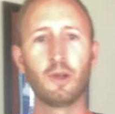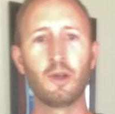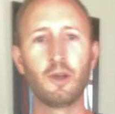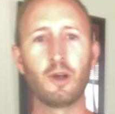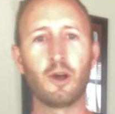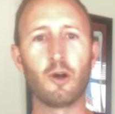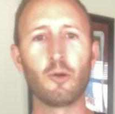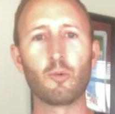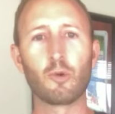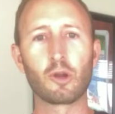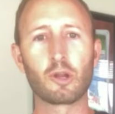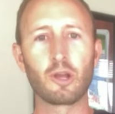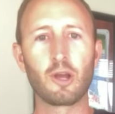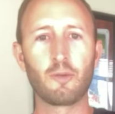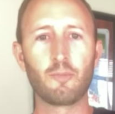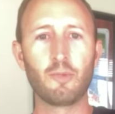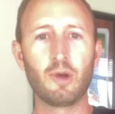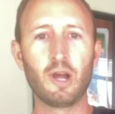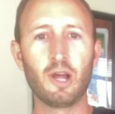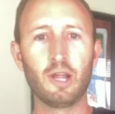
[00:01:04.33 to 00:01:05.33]
I'll work on
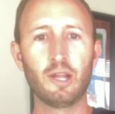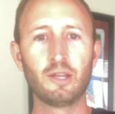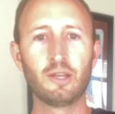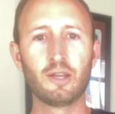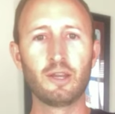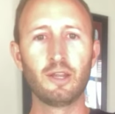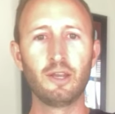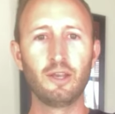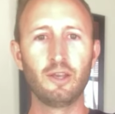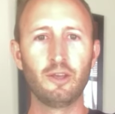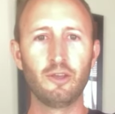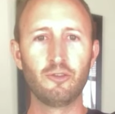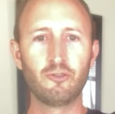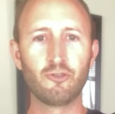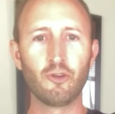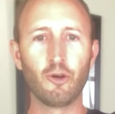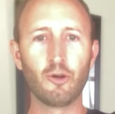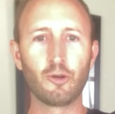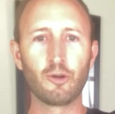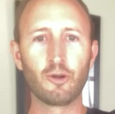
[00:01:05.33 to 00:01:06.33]
my
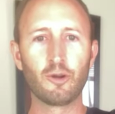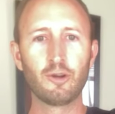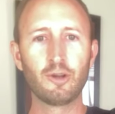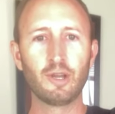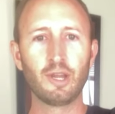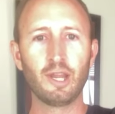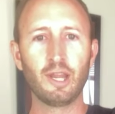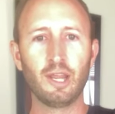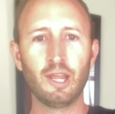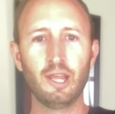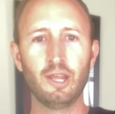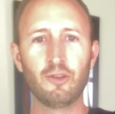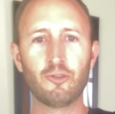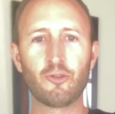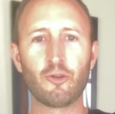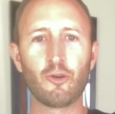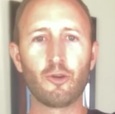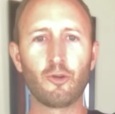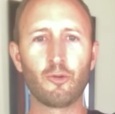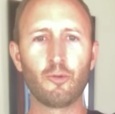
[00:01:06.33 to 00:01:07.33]
shoulder
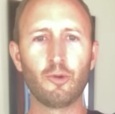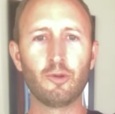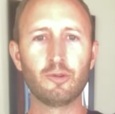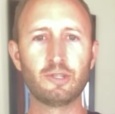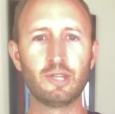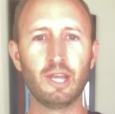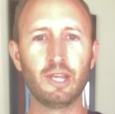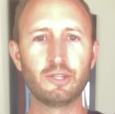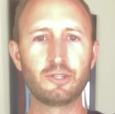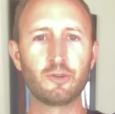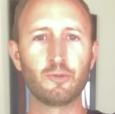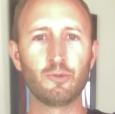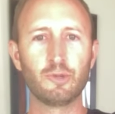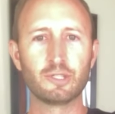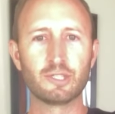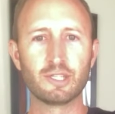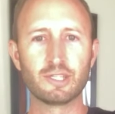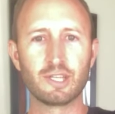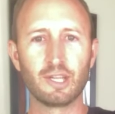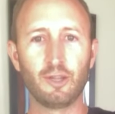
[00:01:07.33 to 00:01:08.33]
internal rotation, which
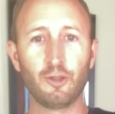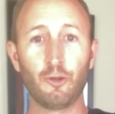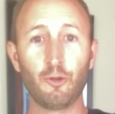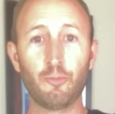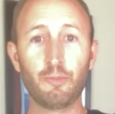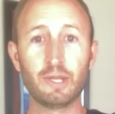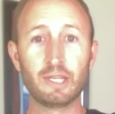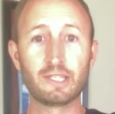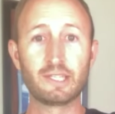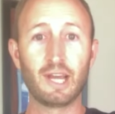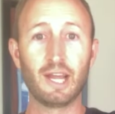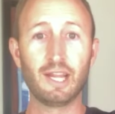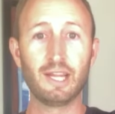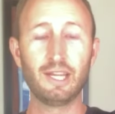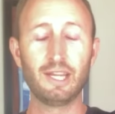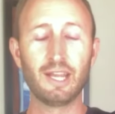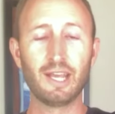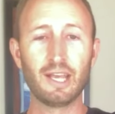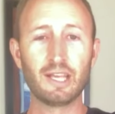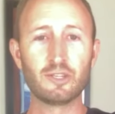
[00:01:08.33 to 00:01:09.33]
is a little bit tight,
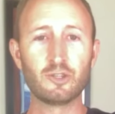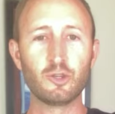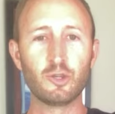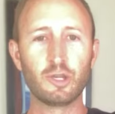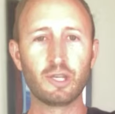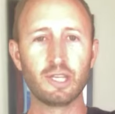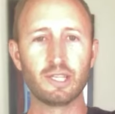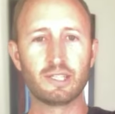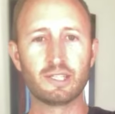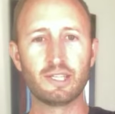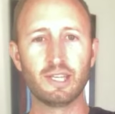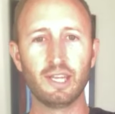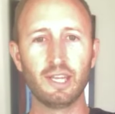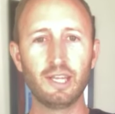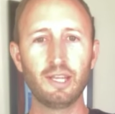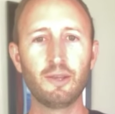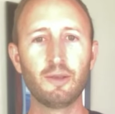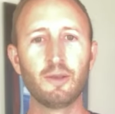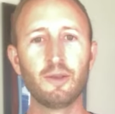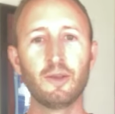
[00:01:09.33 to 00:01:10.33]
as you can see.
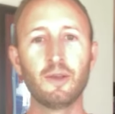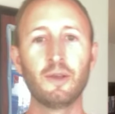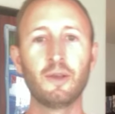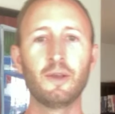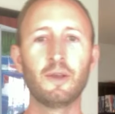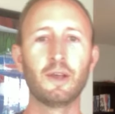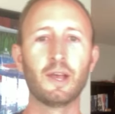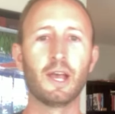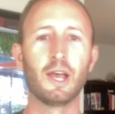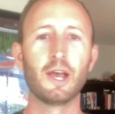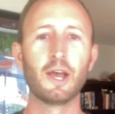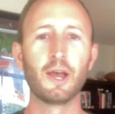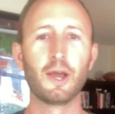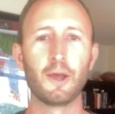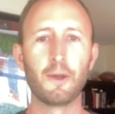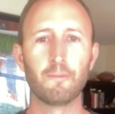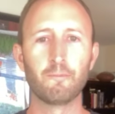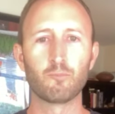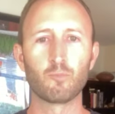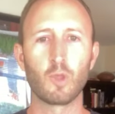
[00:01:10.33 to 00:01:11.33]

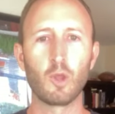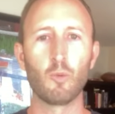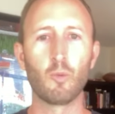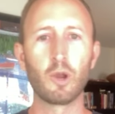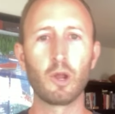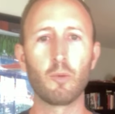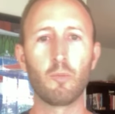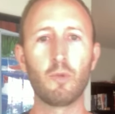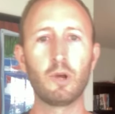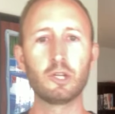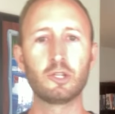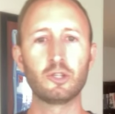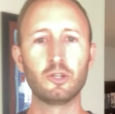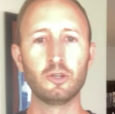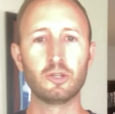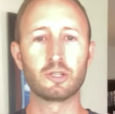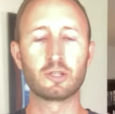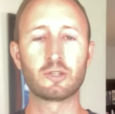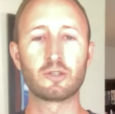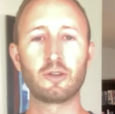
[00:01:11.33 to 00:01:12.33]
And what I want you to
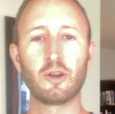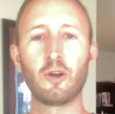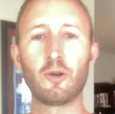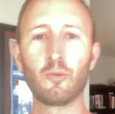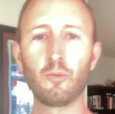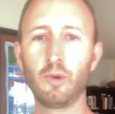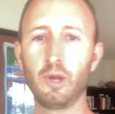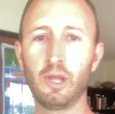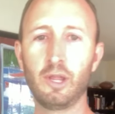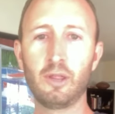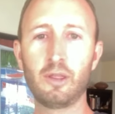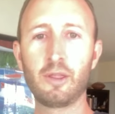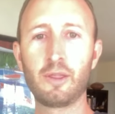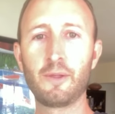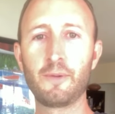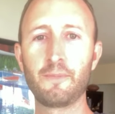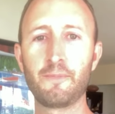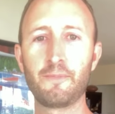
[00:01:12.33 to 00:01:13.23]
start with